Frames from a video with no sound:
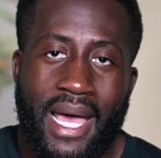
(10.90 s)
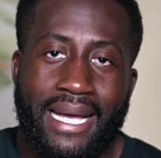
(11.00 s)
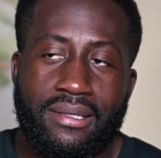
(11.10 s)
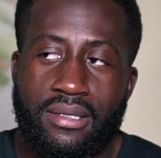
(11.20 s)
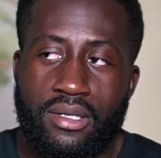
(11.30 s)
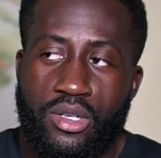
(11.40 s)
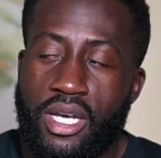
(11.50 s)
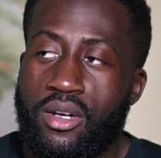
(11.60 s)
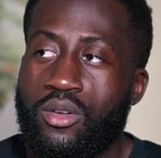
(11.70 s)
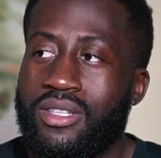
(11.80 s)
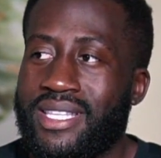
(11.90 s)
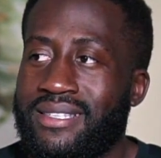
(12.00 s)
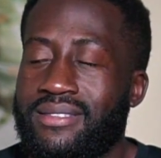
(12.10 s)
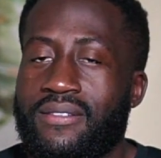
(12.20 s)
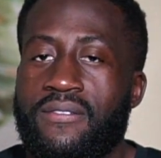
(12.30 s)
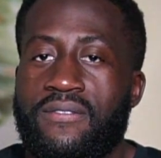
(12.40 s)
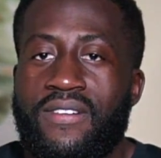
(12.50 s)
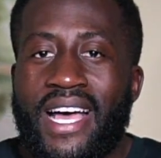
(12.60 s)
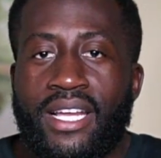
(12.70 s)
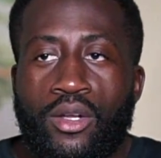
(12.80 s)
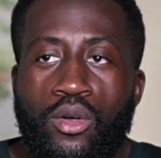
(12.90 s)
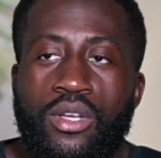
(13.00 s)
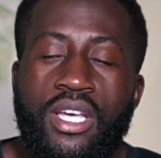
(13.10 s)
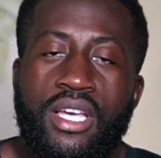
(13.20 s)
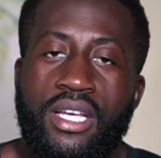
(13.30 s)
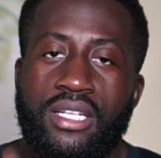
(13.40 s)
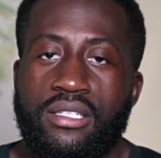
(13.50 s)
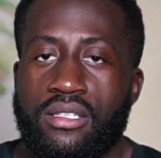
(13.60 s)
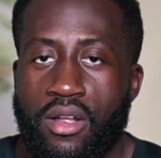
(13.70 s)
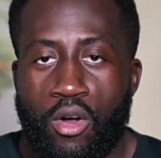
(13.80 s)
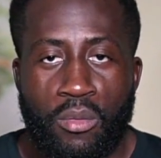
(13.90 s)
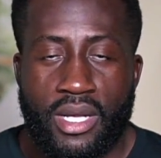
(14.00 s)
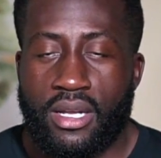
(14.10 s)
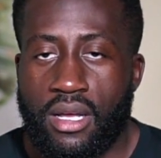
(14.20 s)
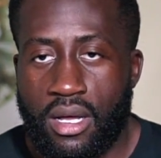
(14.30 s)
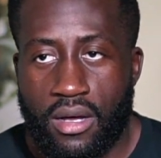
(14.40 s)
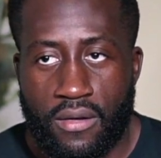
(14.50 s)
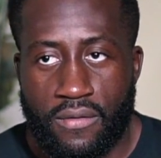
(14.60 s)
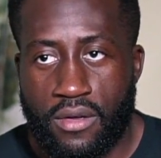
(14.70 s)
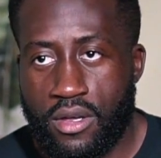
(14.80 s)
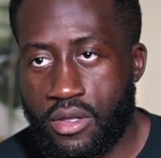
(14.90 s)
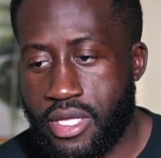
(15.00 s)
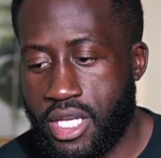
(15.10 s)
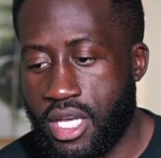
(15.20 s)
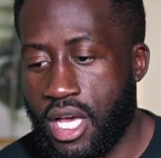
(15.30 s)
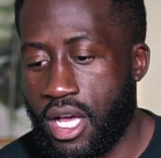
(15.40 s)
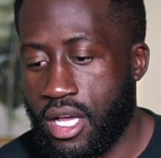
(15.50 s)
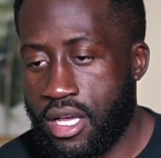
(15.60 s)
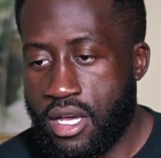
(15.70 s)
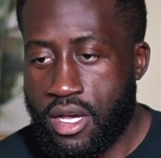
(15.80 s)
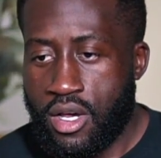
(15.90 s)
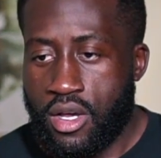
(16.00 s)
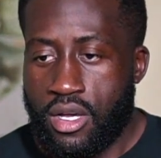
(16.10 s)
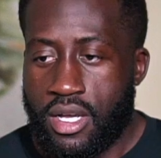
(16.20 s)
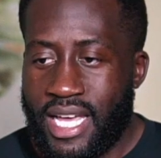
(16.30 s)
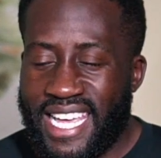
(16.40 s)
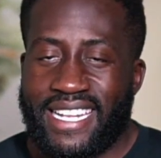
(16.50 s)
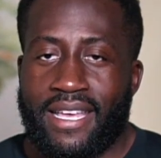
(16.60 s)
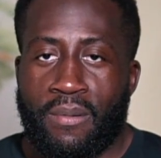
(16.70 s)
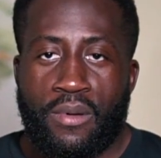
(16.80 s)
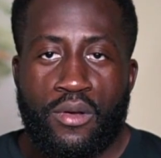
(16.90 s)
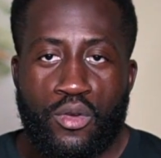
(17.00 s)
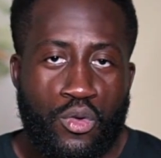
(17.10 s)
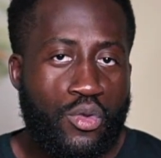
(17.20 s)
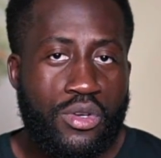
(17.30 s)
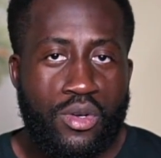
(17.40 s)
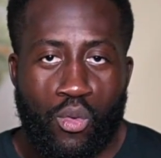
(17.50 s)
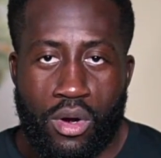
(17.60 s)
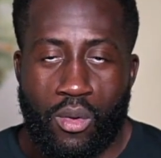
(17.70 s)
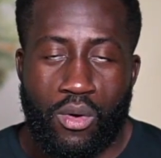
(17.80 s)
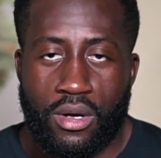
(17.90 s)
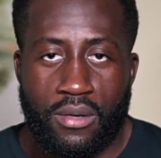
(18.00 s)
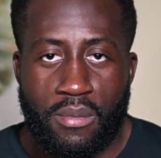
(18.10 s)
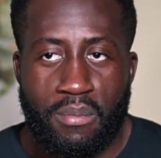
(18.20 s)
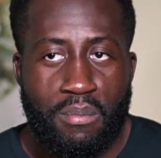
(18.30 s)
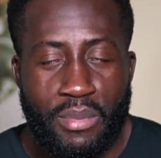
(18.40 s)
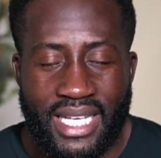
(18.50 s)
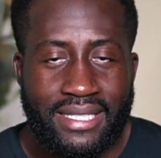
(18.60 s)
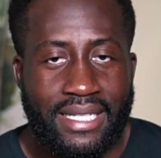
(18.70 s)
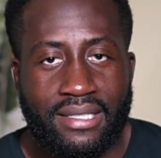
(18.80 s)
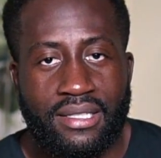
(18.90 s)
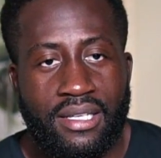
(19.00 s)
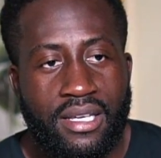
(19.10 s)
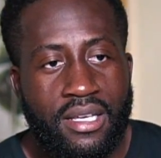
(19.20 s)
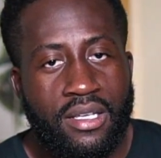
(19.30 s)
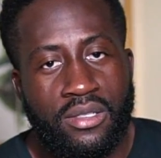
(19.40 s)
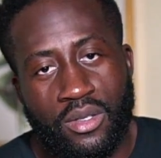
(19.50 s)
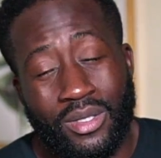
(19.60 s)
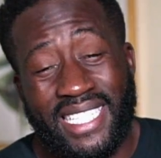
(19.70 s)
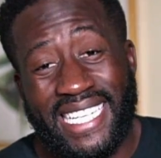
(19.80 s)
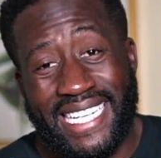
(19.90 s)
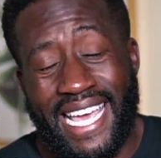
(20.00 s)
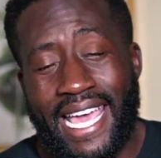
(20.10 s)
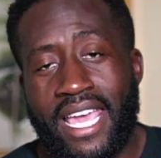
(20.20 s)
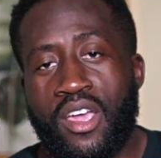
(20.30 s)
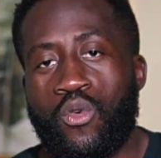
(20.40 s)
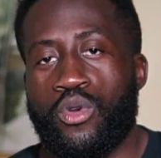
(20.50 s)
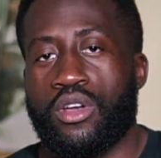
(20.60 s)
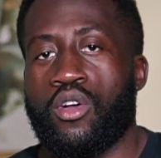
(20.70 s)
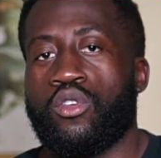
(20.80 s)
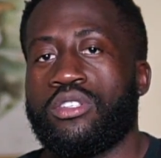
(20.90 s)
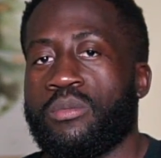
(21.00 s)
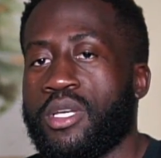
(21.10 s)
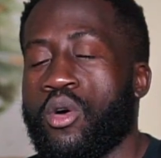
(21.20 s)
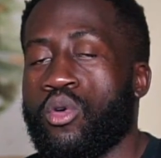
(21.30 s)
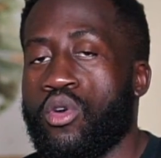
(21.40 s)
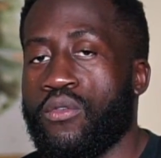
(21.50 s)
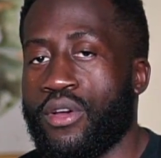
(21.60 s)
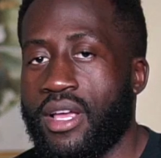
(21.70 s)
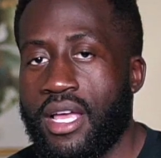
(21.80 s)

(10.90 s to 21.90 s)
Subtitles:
back to the channel. This is the final installment of the in-depth nutrition 101 basics. So today we are going to be going over